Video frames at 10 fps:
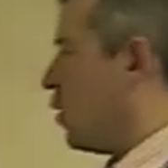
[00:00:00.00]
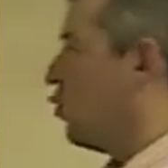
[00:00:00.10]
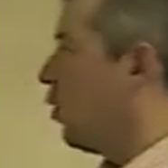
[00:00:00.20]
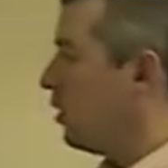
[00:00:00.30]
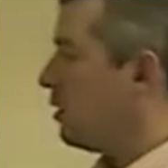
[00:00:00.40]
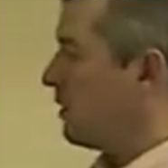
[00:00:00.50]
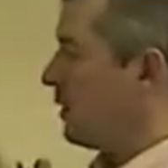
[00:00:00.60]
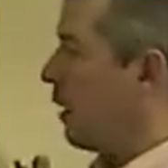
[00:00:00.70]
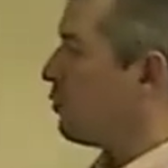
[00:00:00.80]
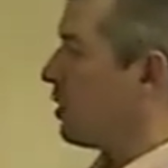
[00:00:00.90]
what is the
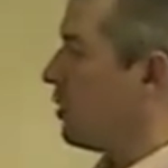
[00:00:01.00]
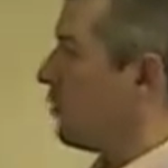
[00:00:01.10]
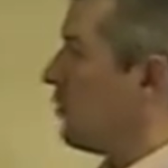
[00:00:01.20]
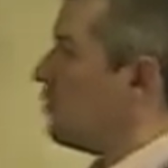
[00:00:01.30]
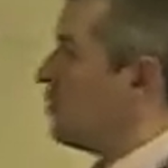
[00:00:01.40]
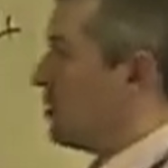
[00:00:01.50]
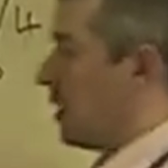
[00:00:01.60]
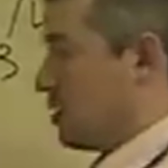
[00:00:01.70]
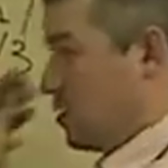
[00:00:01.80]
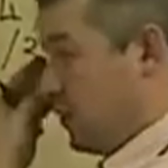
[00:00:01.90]
outcome of these
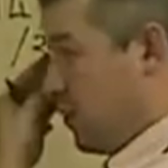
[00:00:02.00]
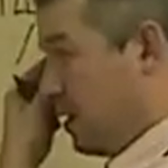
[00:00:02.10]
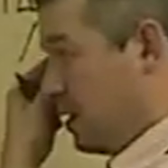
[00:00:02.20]
results? So for